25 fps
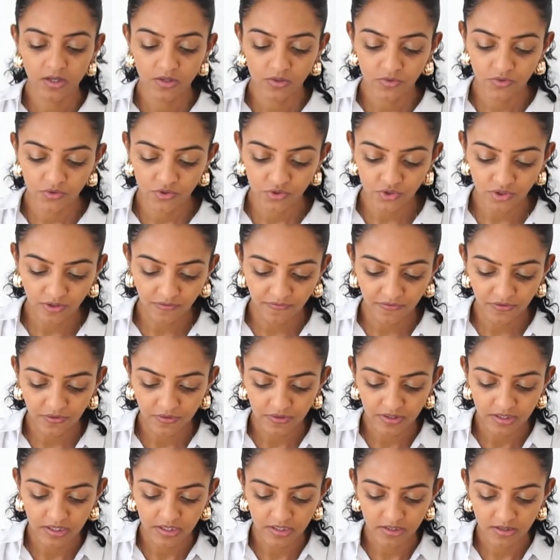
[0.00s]
Not sure if you
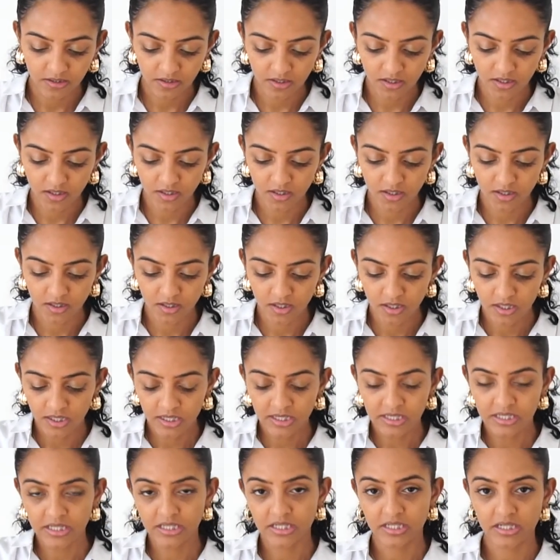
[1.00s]
can
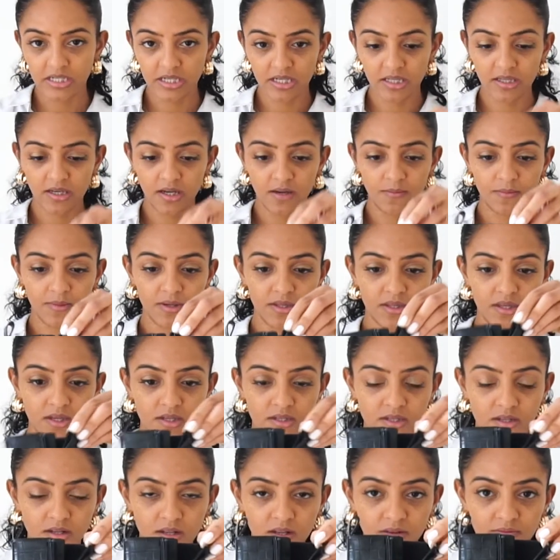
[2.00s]
see that, but
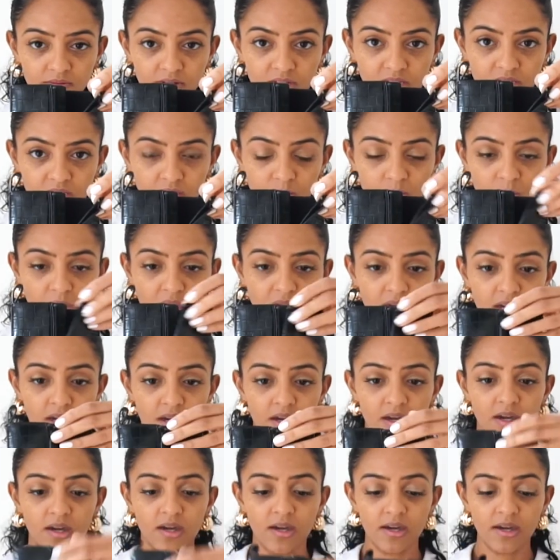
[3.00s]
there's a lovely zip
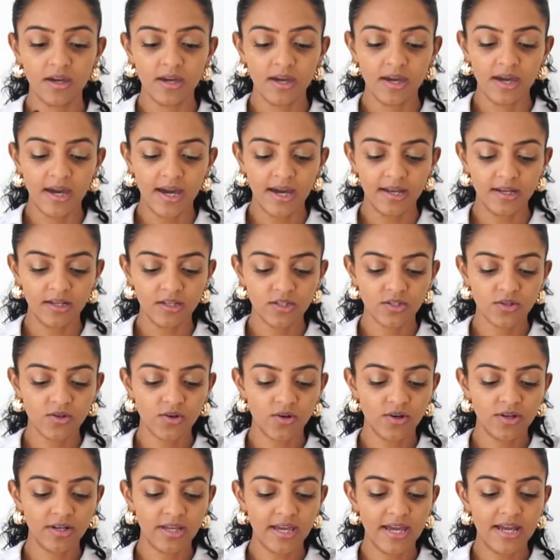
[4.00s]
here. and it's
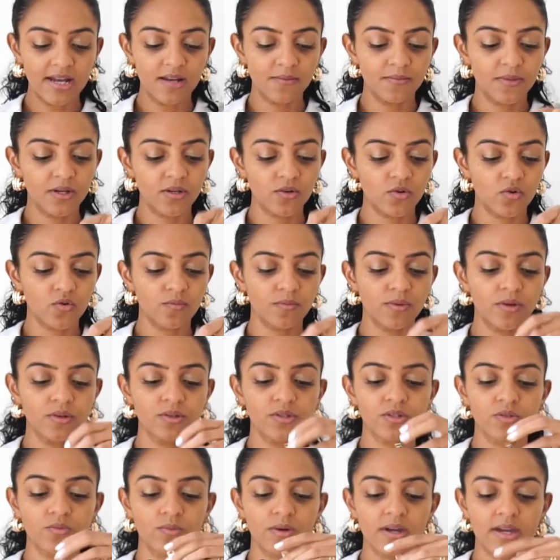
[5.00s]
got an element
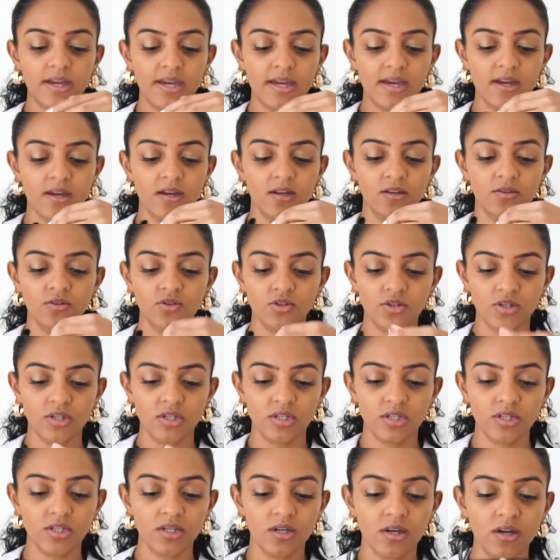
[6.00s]
almost where it can
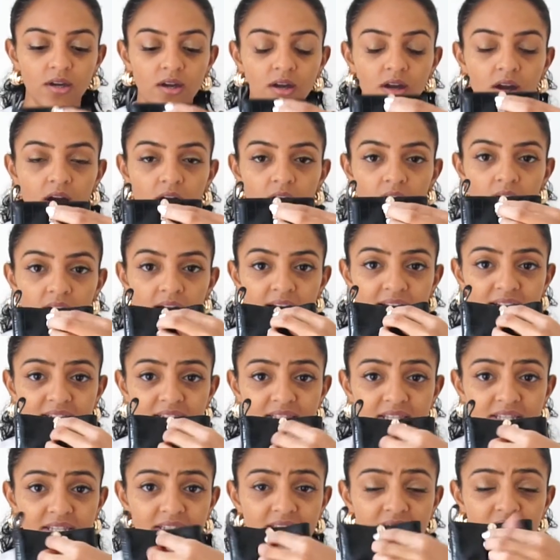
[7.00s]
just hide
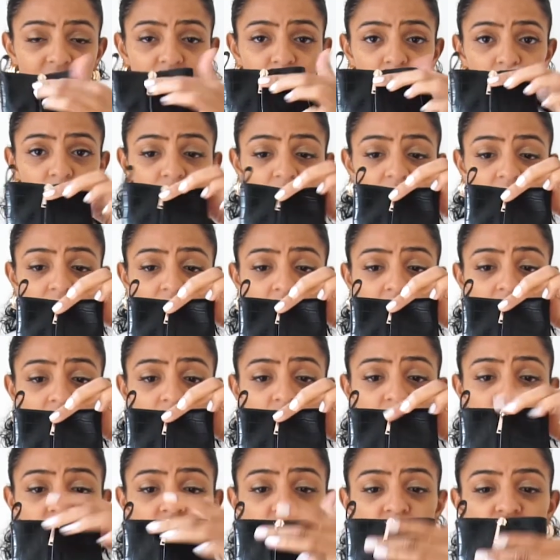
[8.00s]
the zip here,
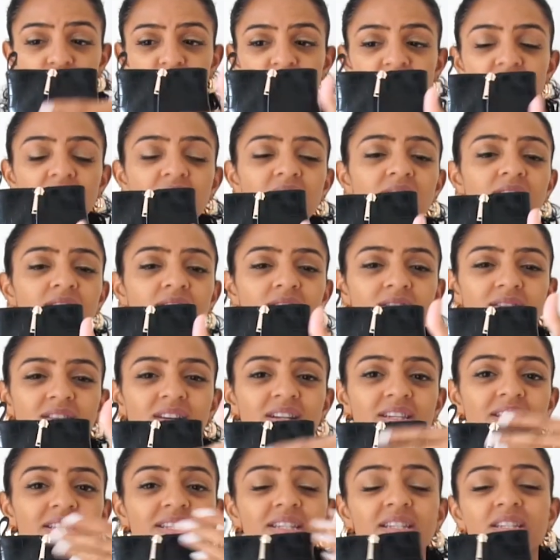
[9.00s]
which is really
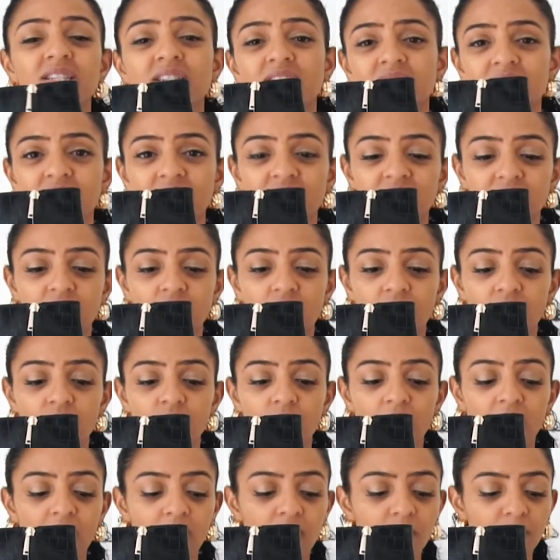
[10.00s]
nicely designed and
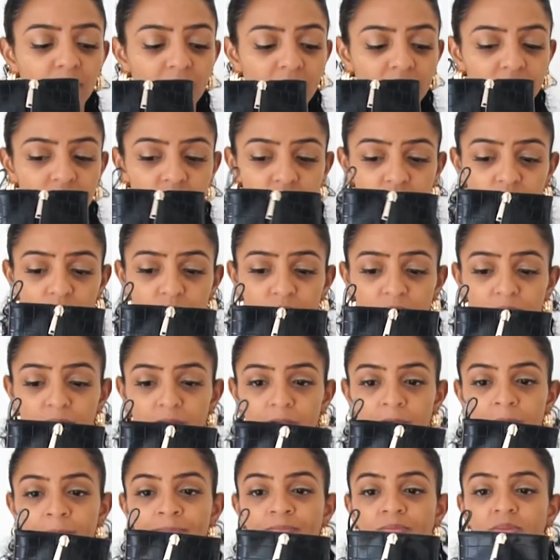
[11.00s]
thought out about. So
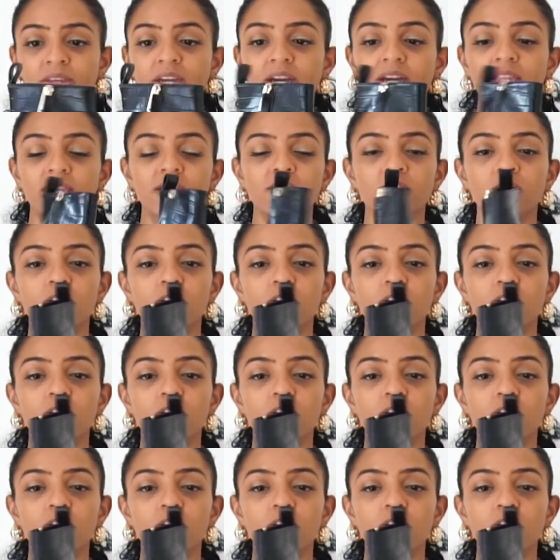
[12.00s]
yeah, these